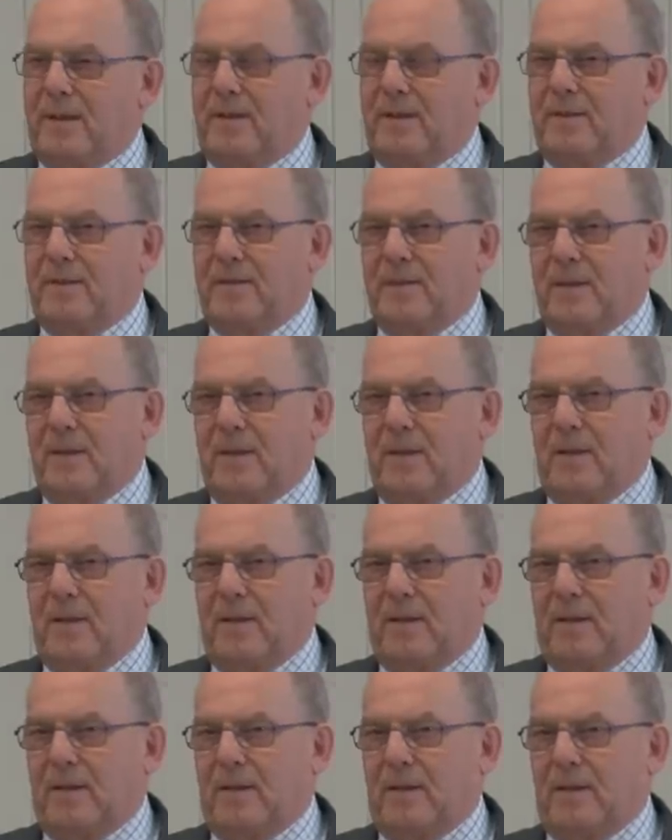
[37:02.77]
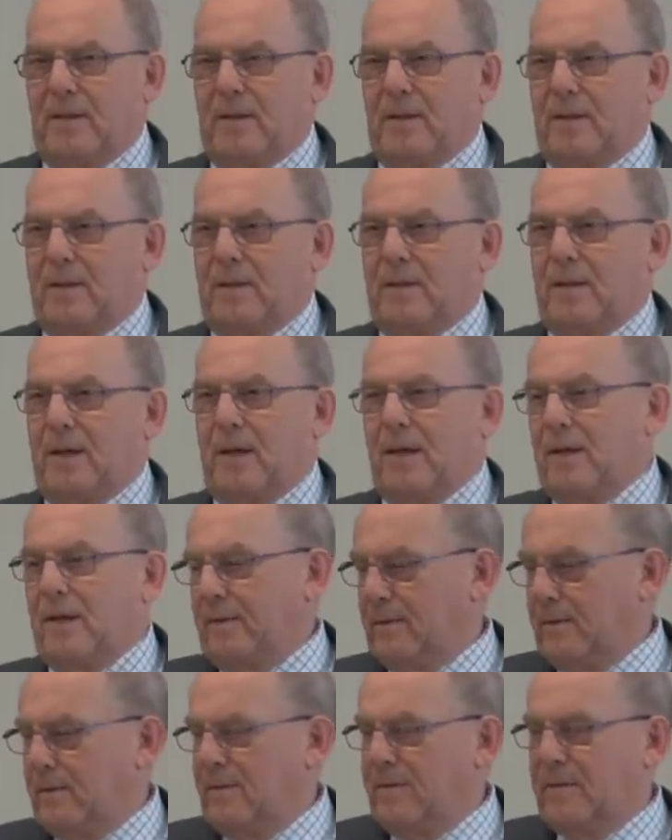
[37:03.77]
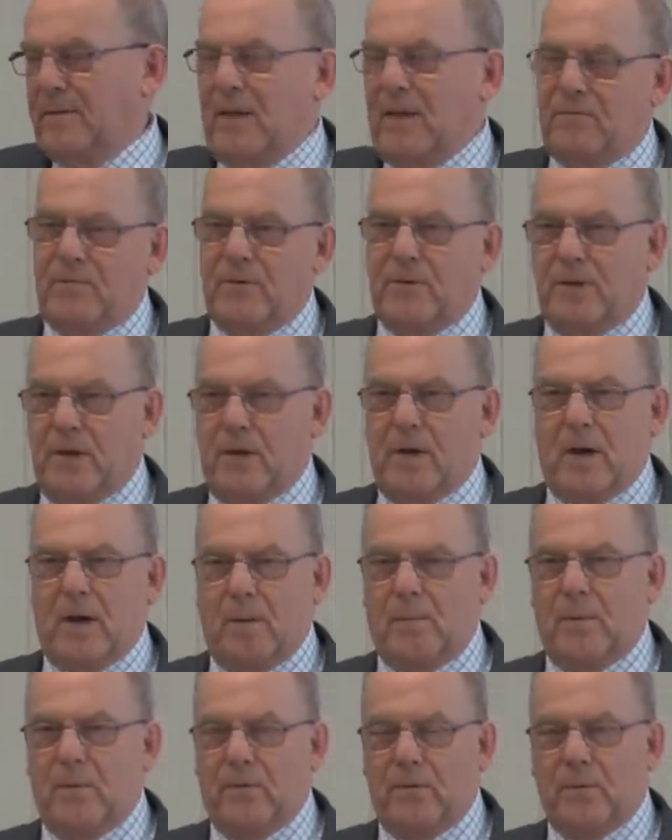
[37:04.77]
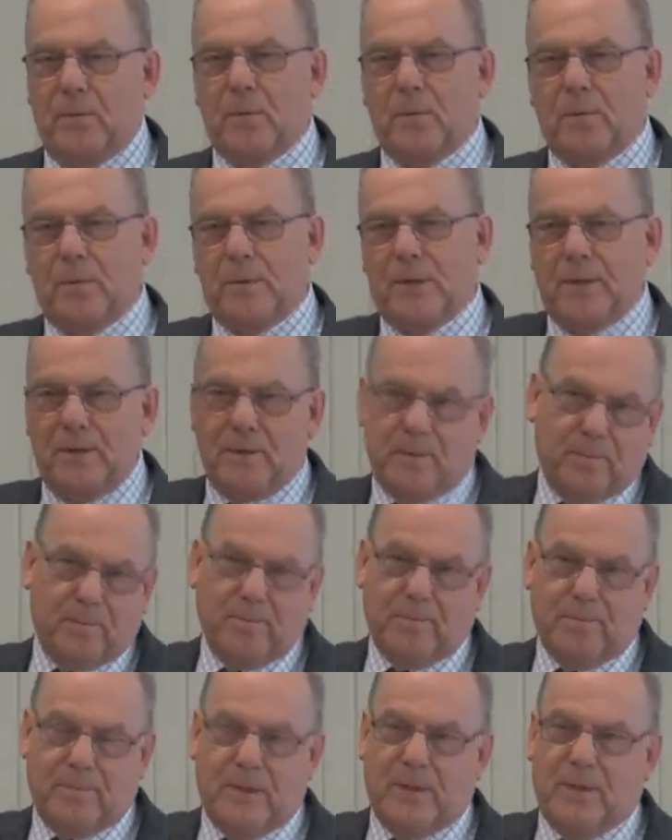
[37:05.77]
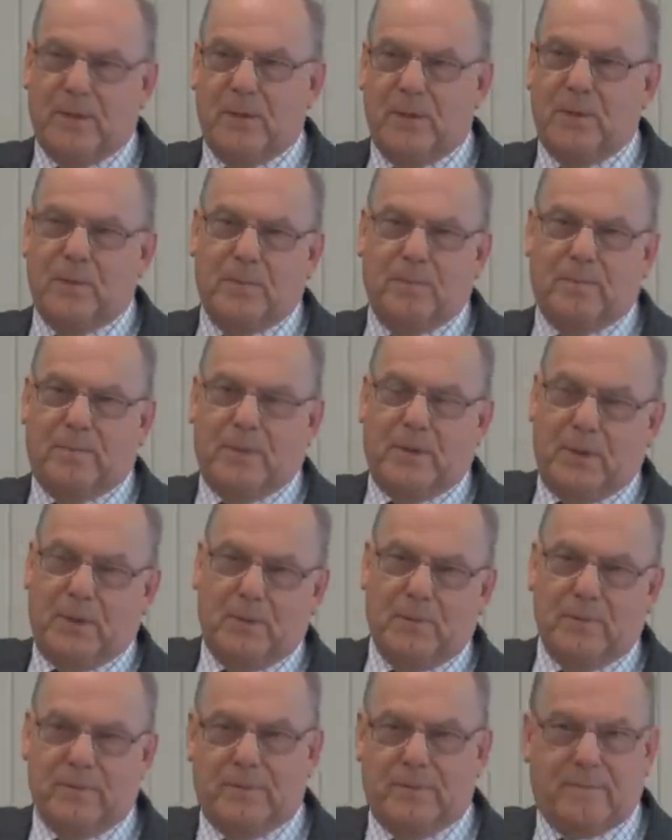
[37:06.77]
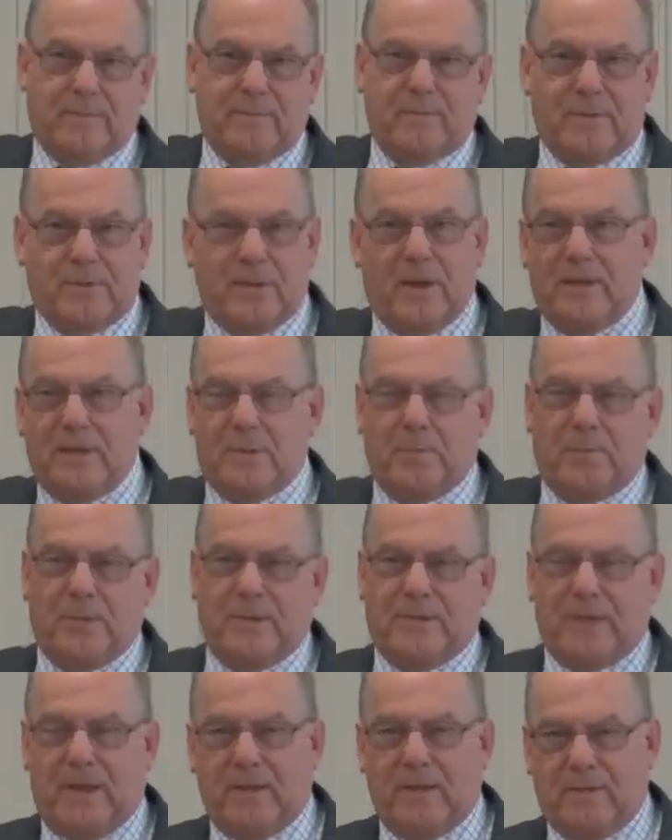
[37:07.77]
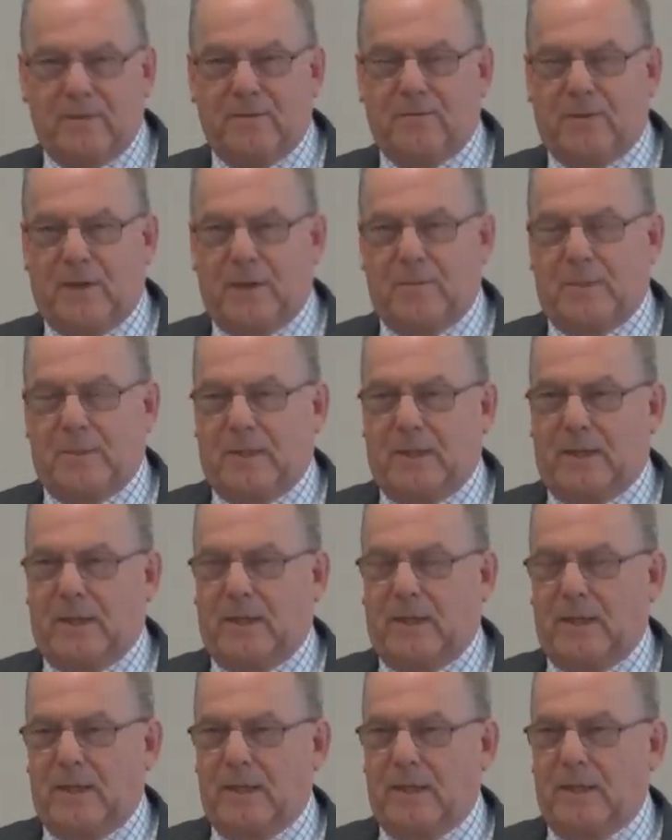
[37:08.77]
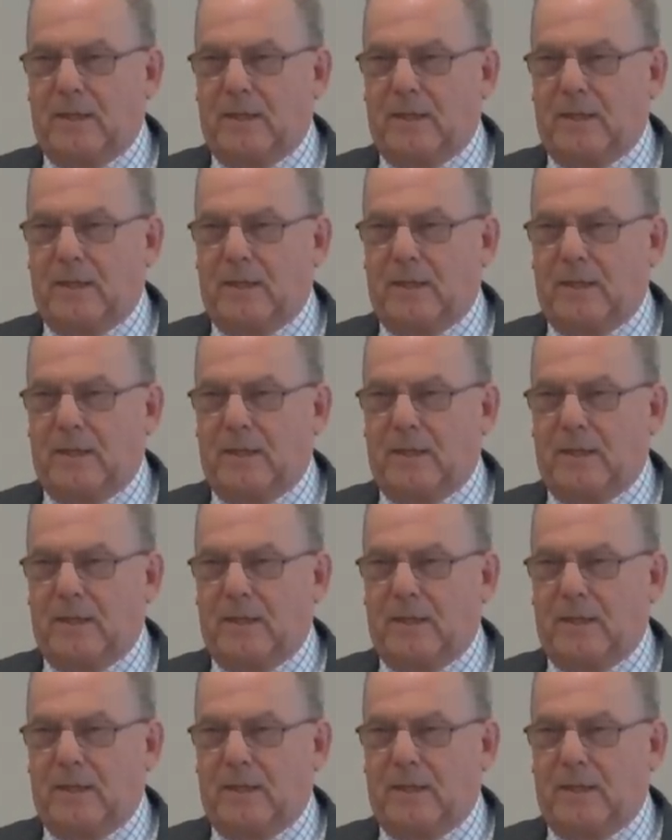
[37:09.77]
us that is a severed arm of a woman who was trying to protect her family.